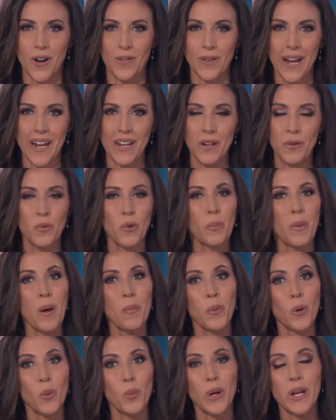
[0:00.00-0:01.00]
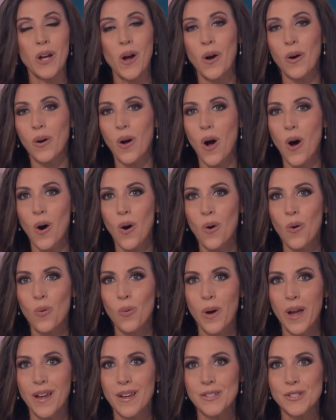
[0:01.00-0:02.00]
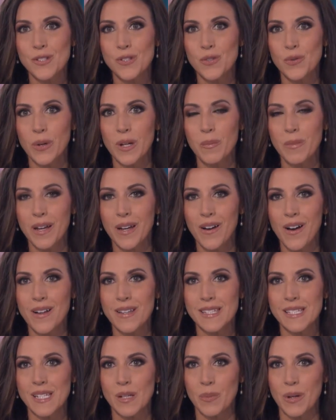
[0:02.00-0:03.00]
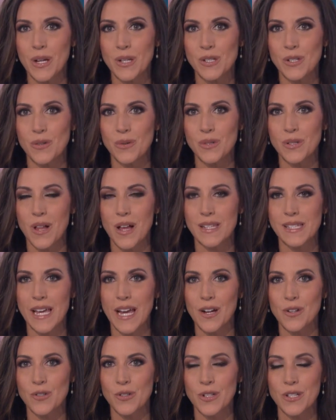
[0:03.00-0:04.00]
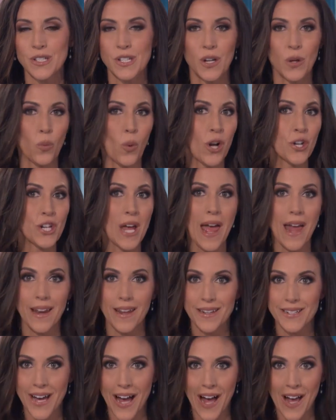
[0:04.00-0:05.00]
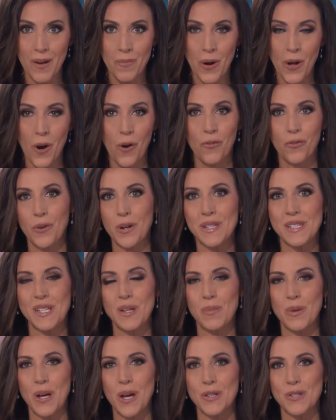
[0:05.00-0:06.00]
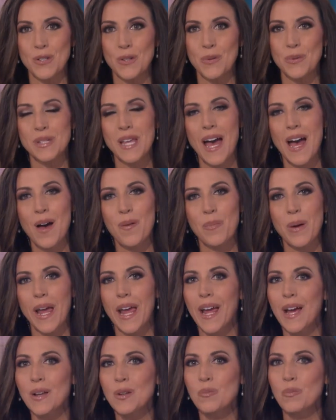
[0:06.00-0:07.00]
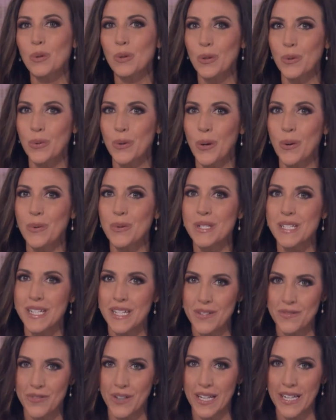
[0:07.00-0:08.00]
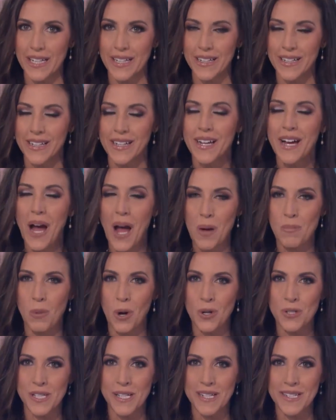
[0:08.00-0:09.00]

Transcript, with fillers: All right, and remember, we are always streaming on CBS News Los Angeles. You can watch anytime on our free CBS News app and Pluto TV. I'm Marcy